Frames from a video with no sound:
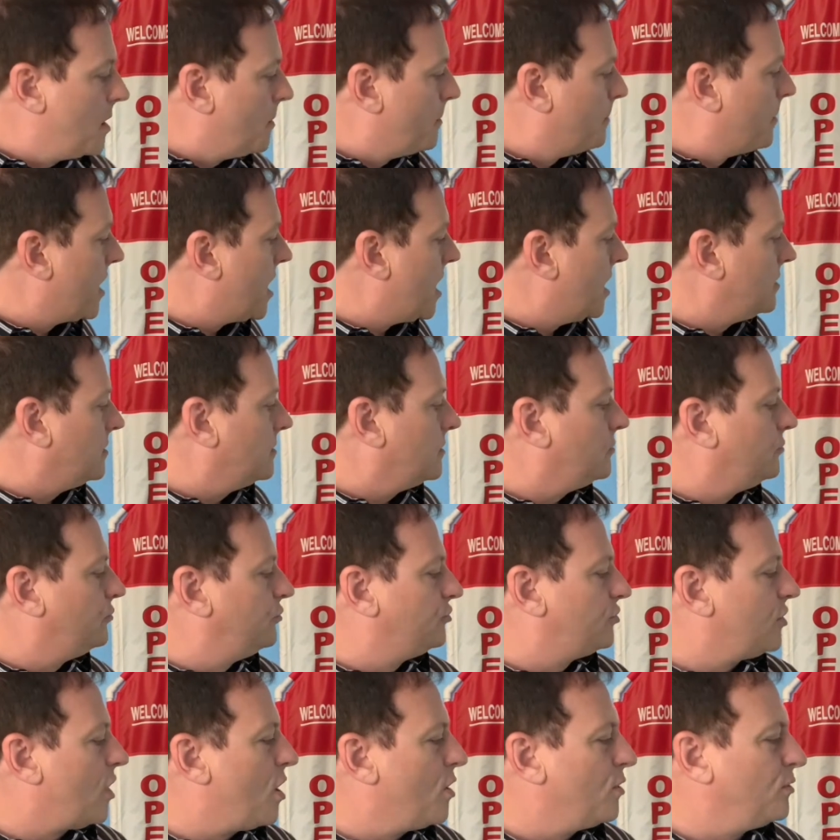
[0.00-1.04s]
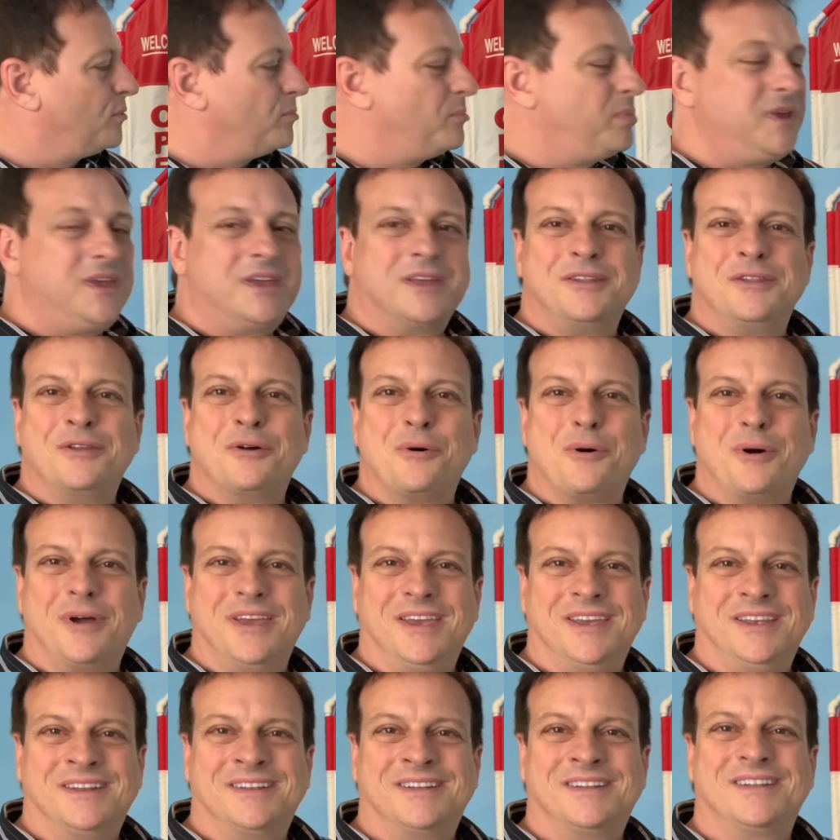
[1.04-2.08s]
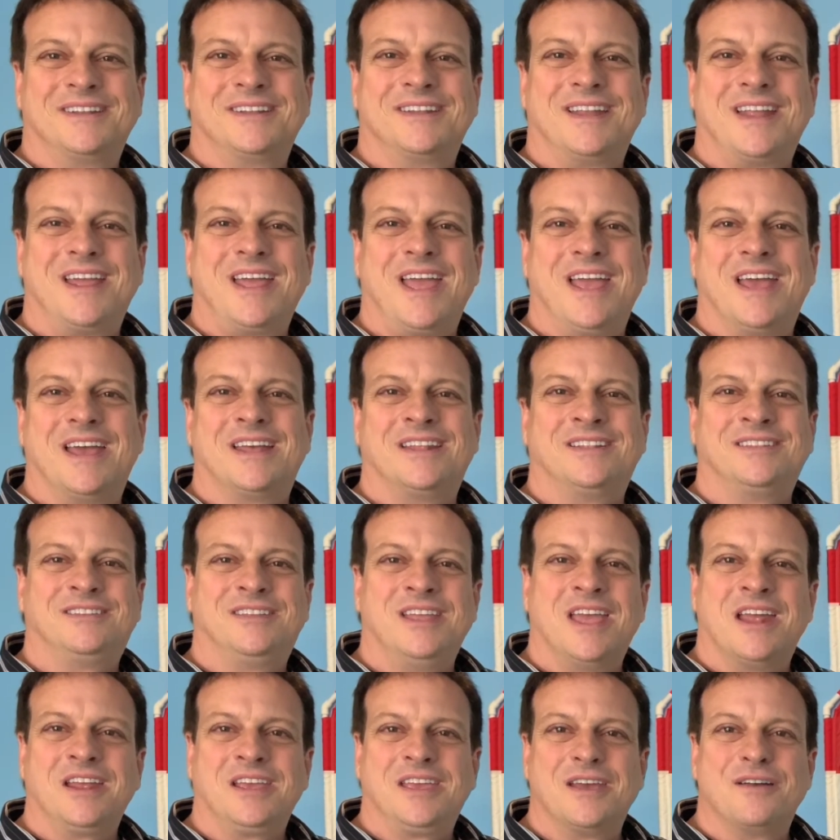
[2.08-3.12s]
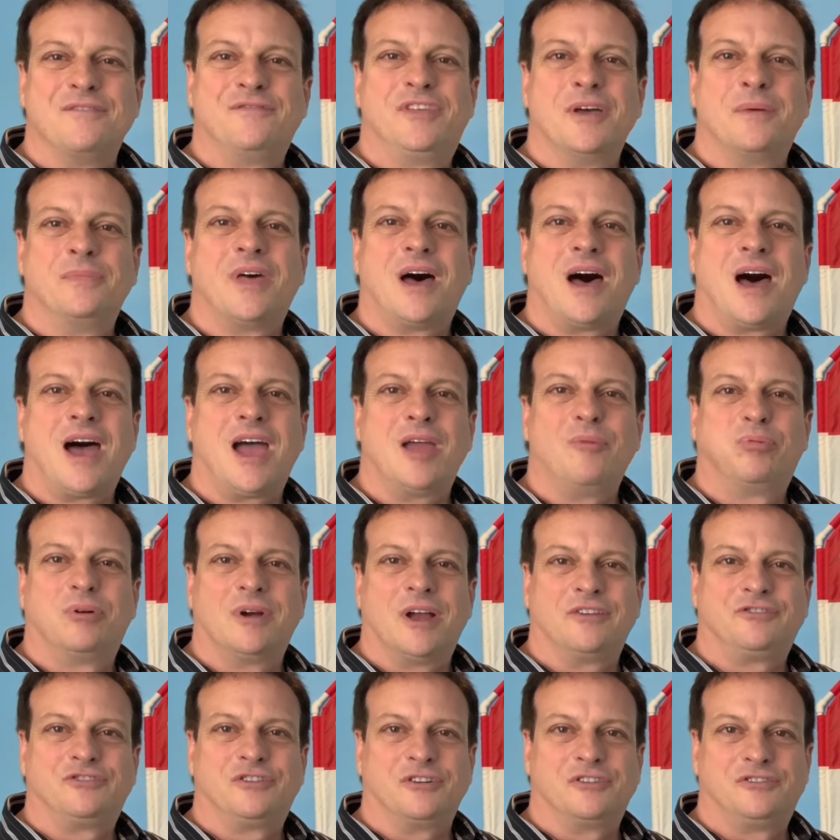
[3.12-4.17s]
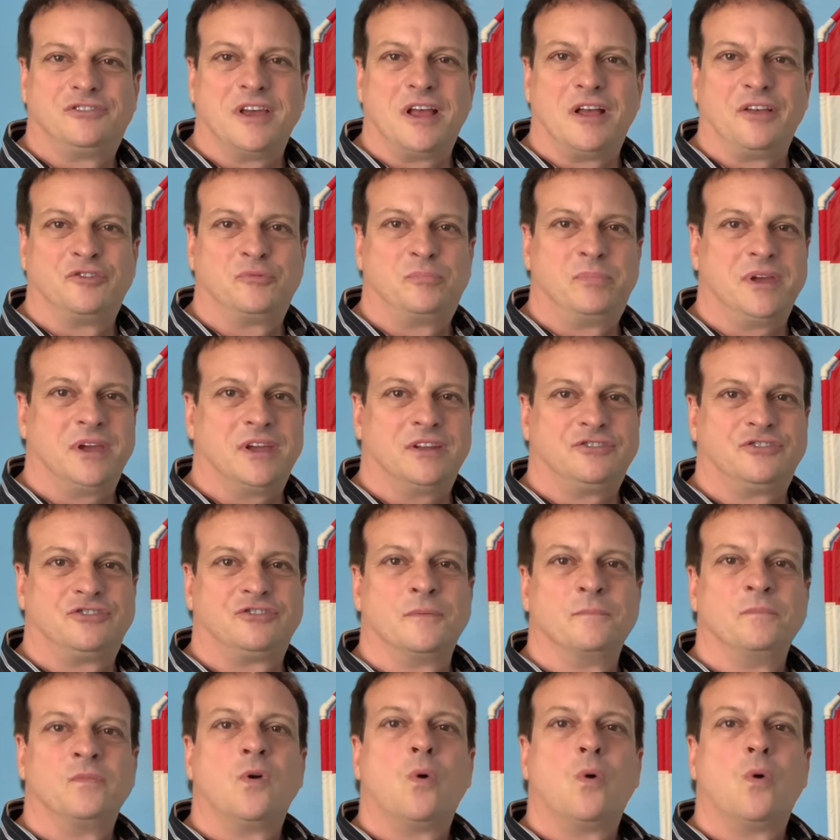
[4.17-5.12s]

But don't be annoying and, and give them the high pressure sales pitch.